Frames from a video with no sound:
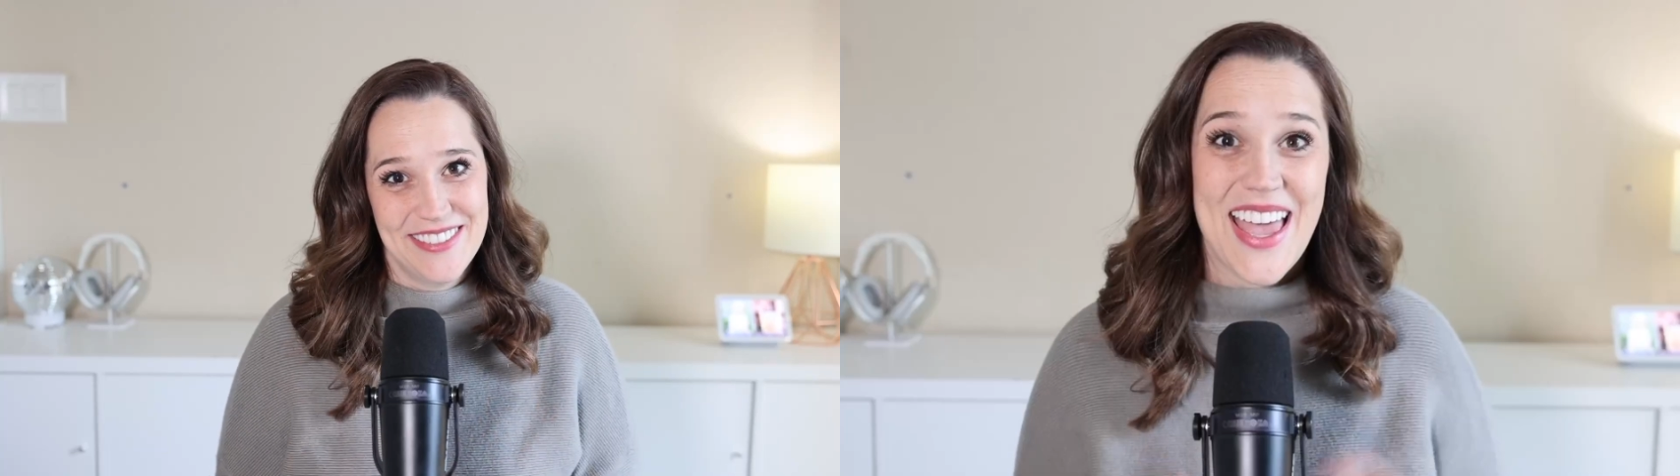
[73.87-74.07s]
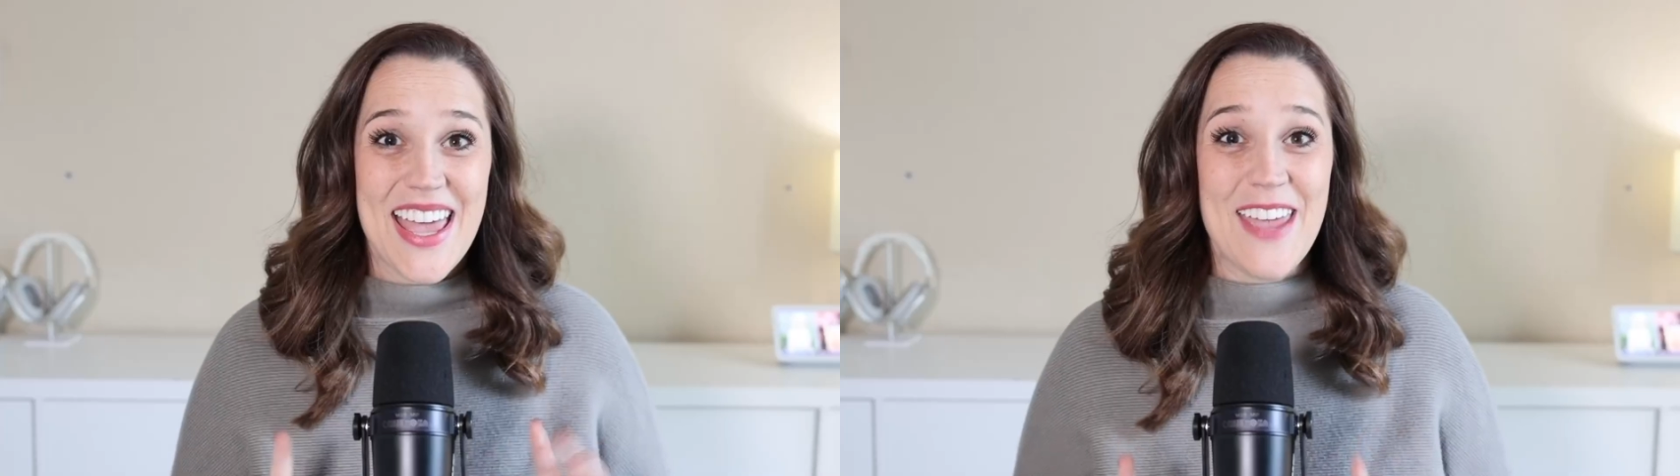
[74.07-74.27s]

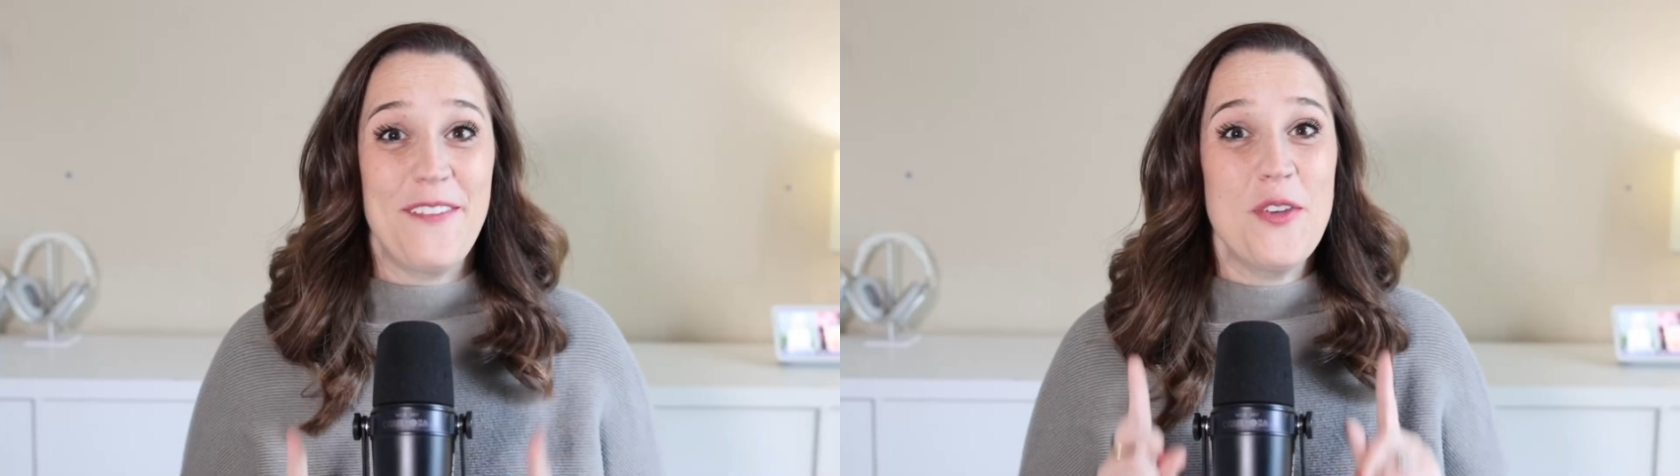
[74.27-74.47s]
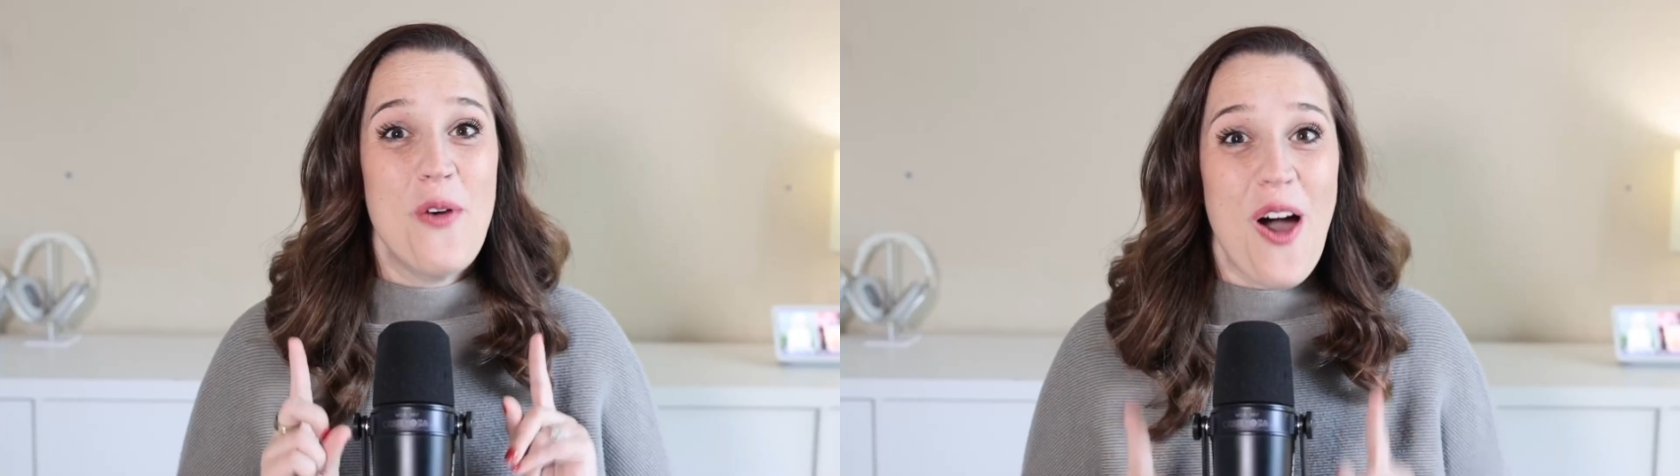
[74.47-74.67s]
If you
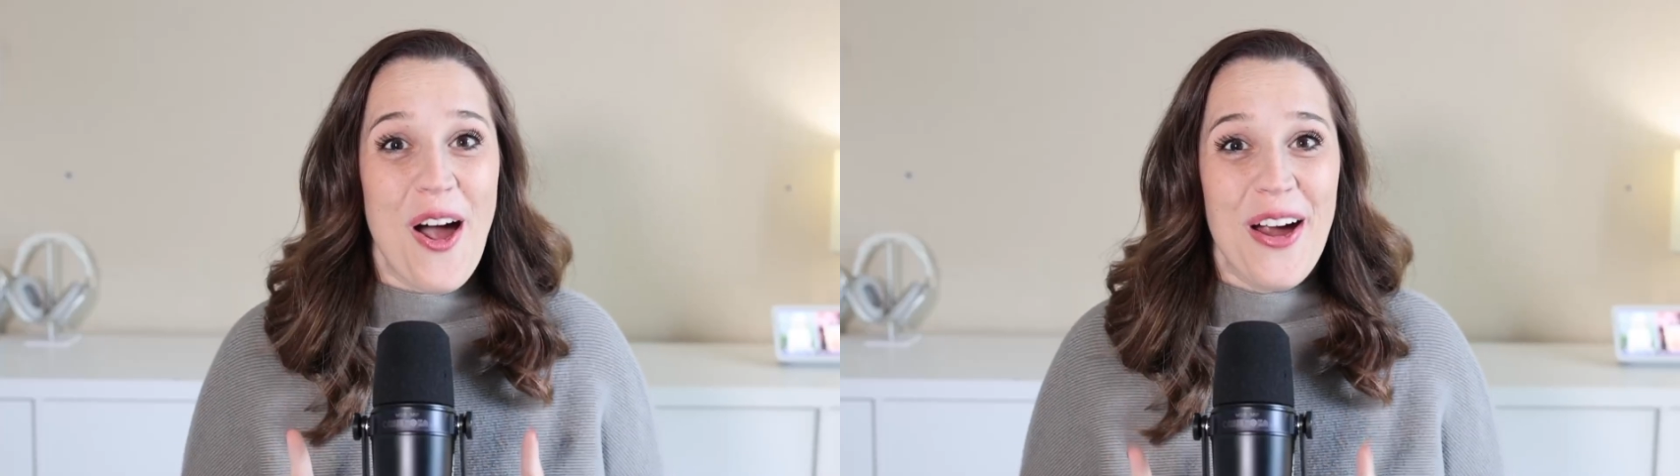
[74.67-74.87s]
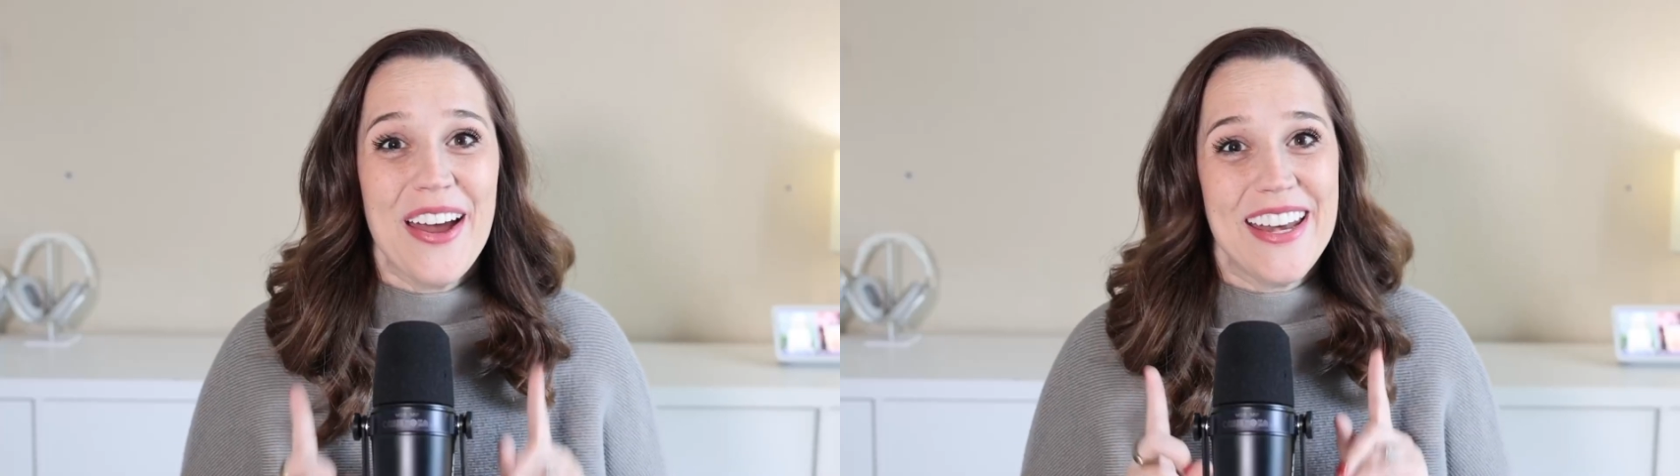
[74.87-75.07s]
are
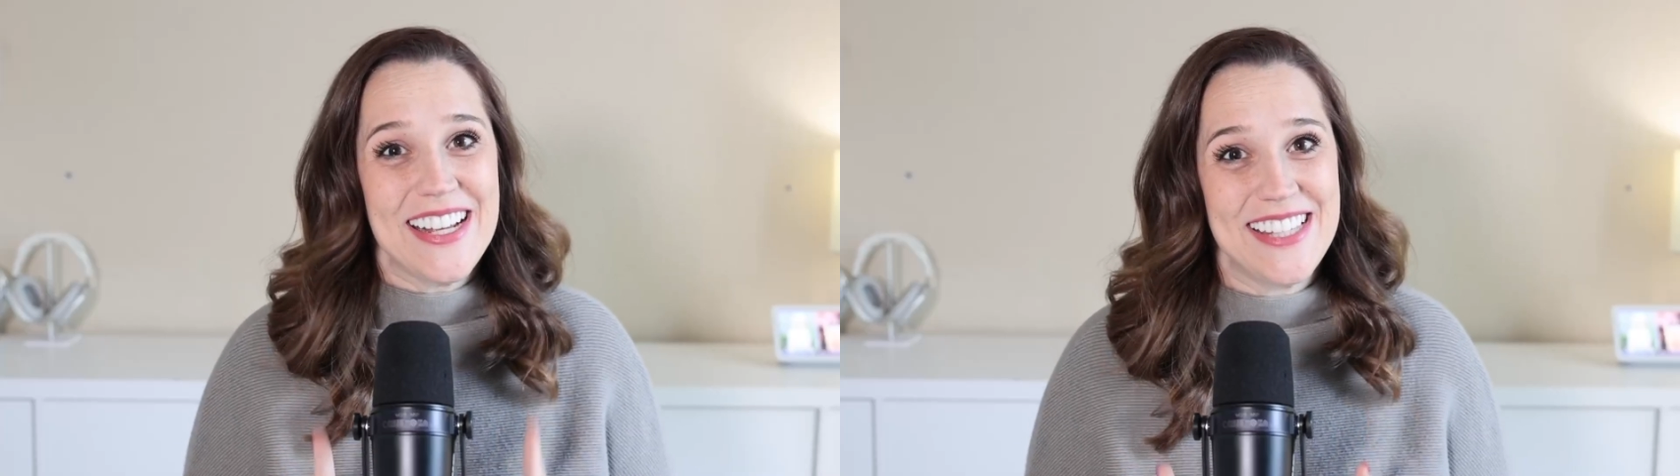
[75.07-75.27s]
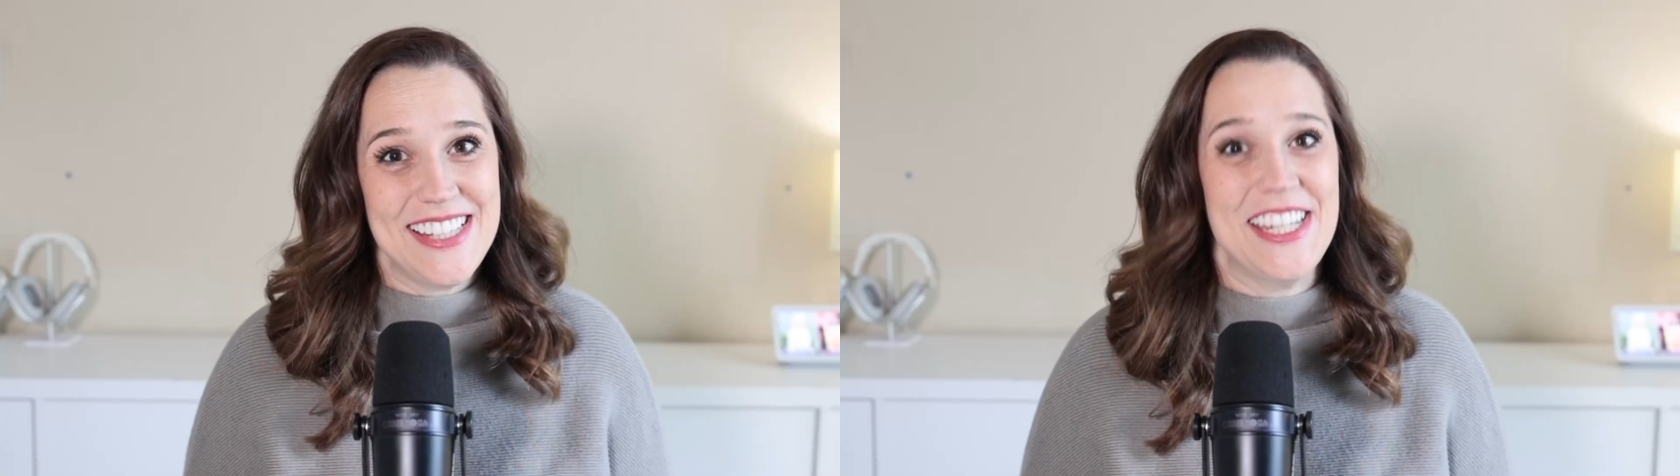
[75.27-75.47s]
an
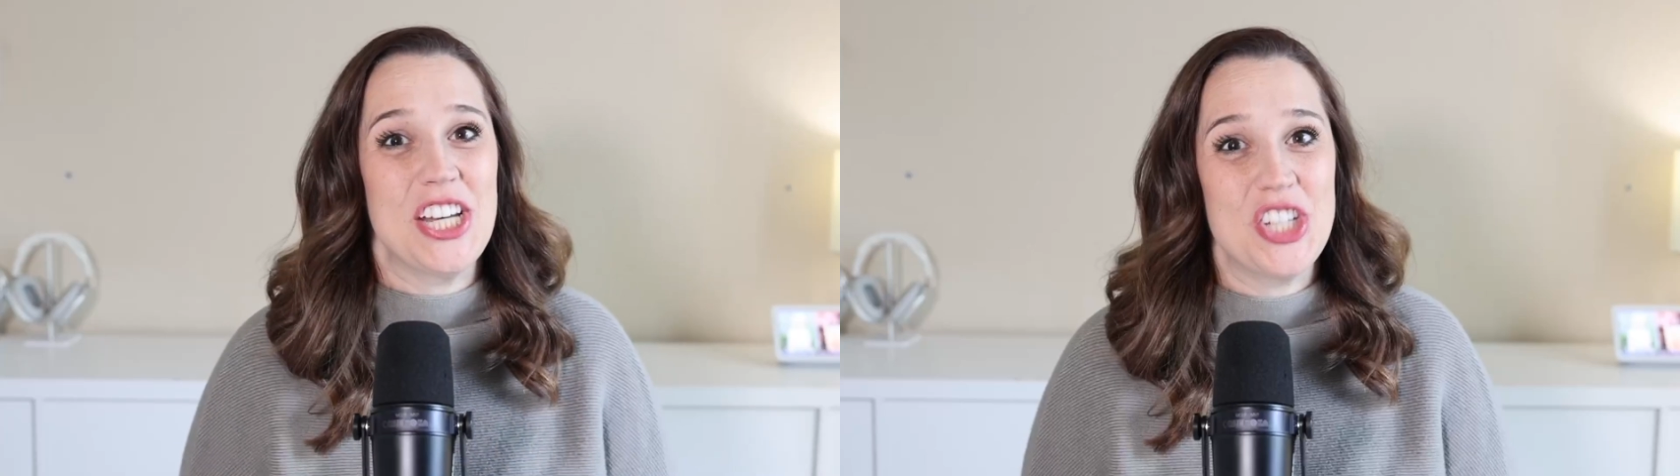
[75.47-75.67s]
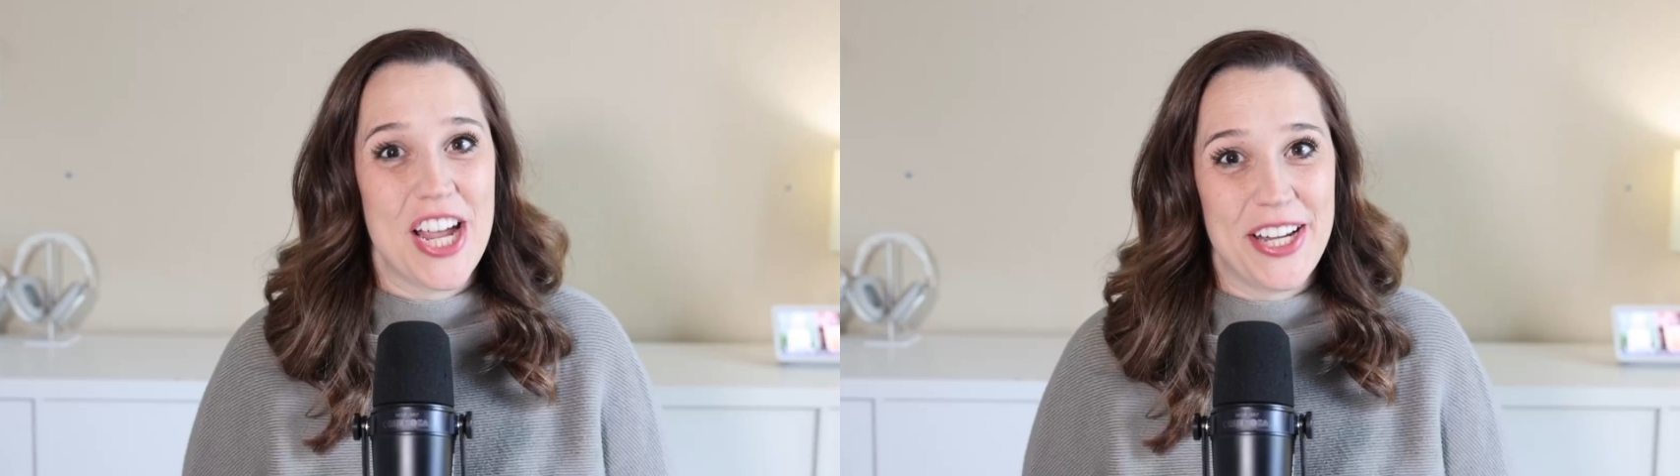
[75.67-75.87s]
existing
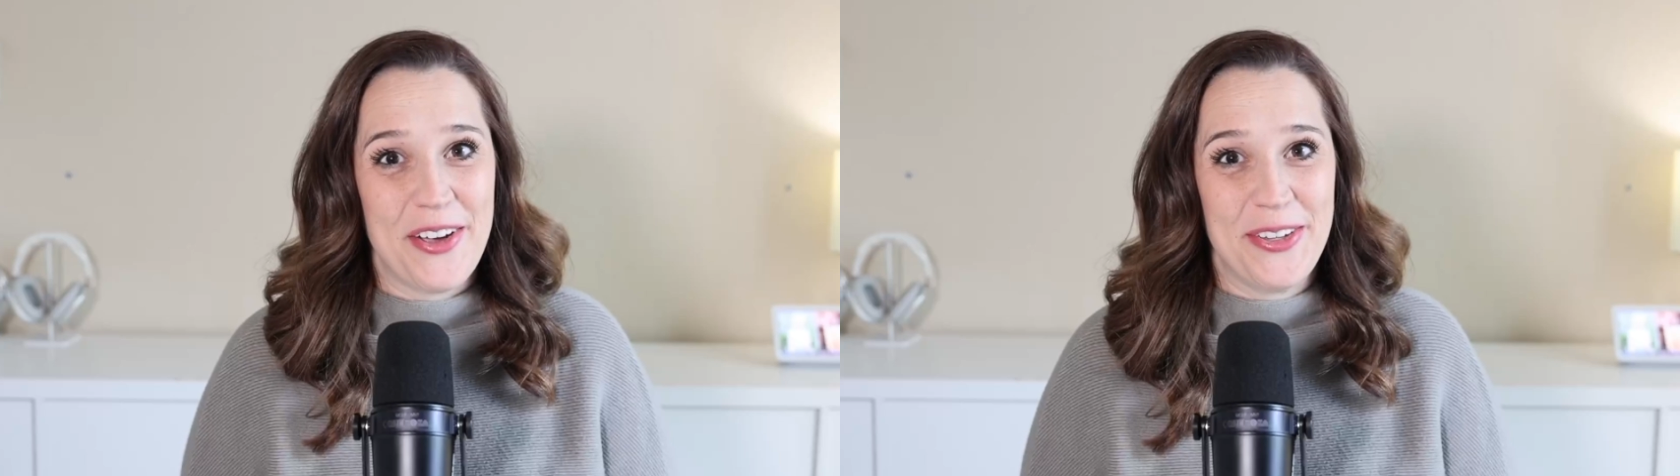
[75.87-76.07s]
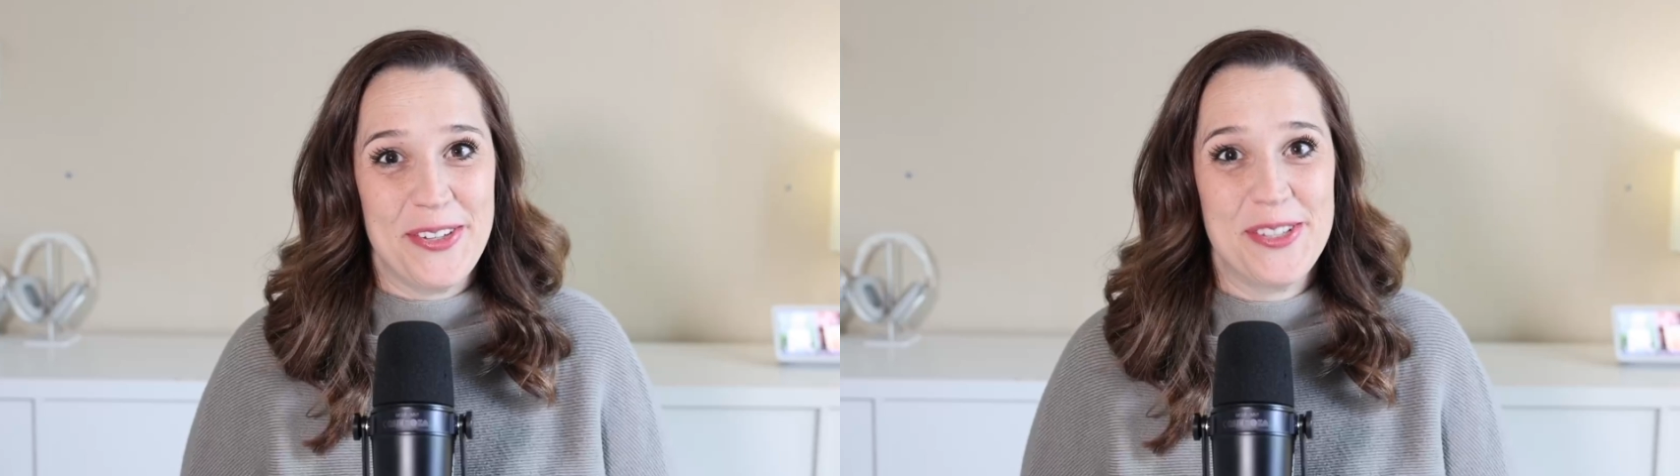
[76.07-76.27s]
checkout
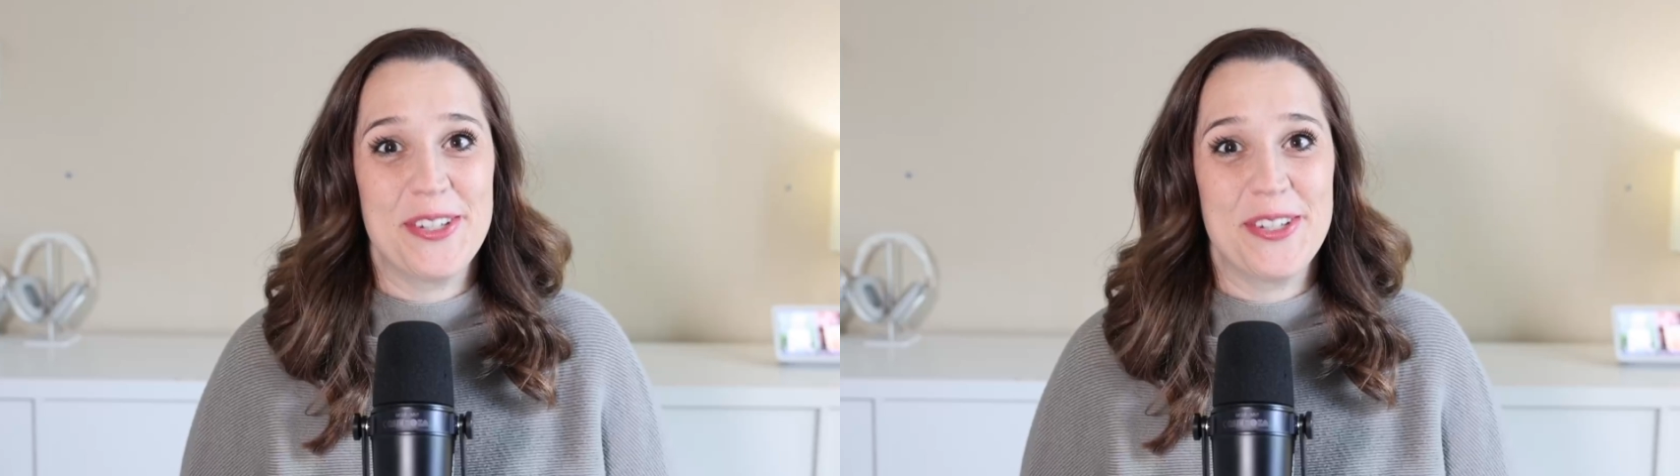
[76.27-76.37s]
user